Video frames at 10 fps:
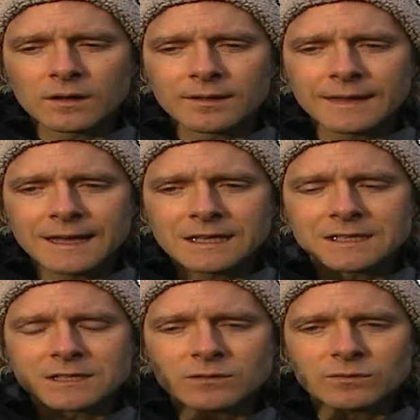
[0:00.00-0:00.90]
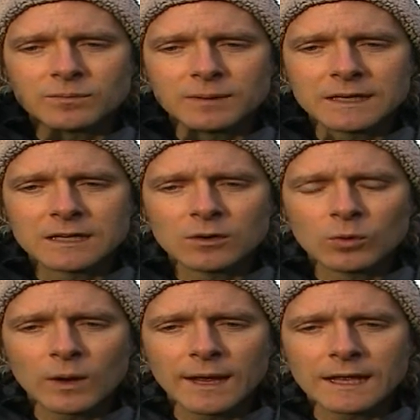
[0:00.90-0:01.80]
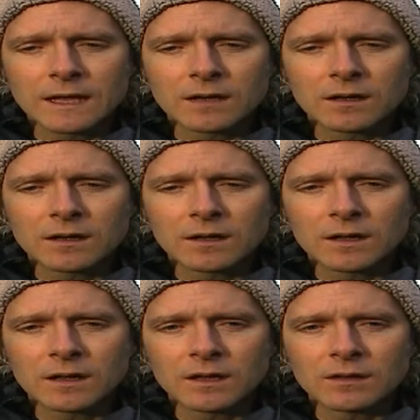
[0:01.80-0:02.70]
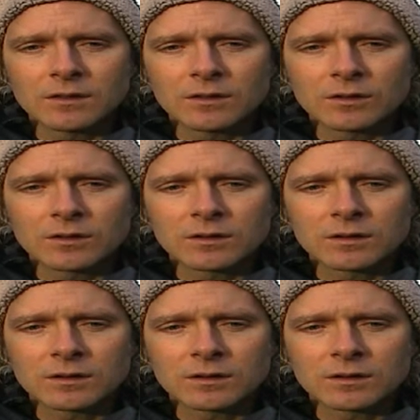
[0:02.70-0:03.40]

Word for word: the essence of being awake is that